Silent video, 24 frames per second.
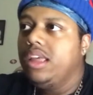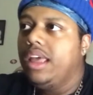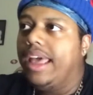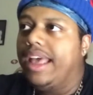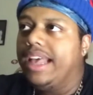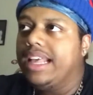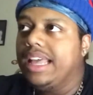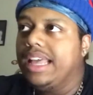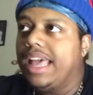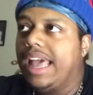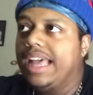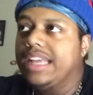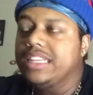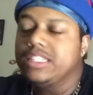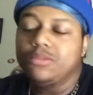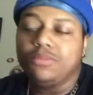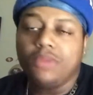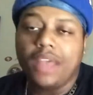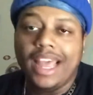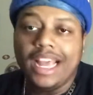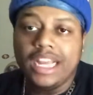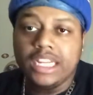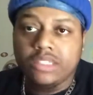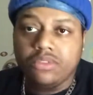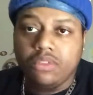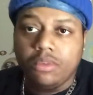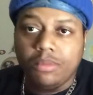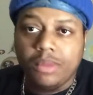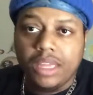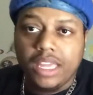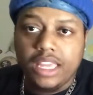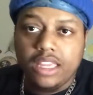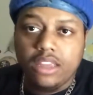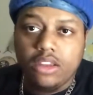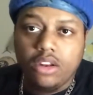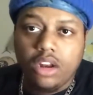As for
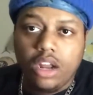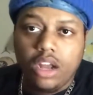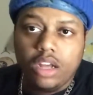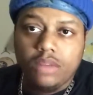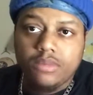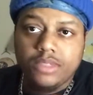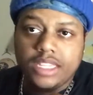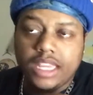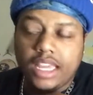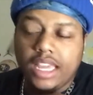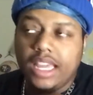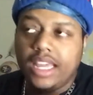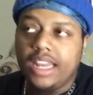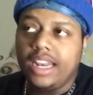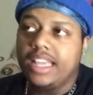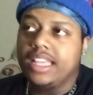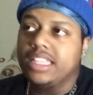me, you know what I'm saying,